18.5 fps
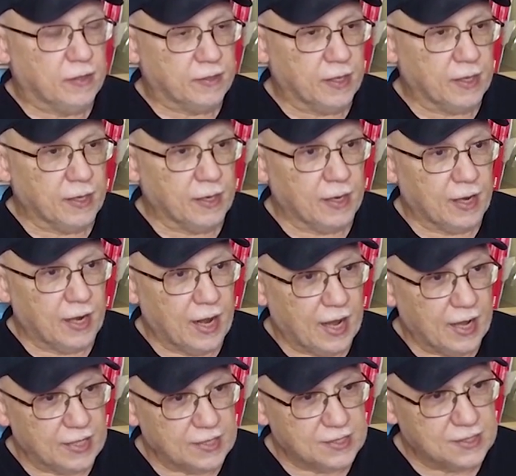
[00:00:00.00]
The
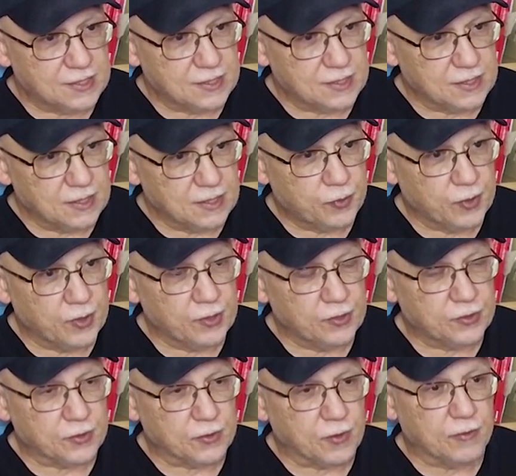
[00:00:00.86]
last
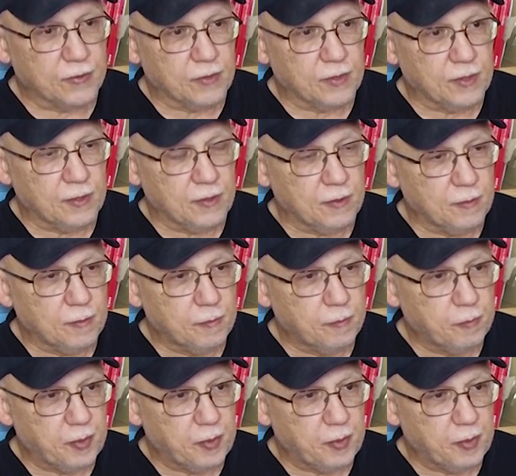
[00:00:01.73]
printer, the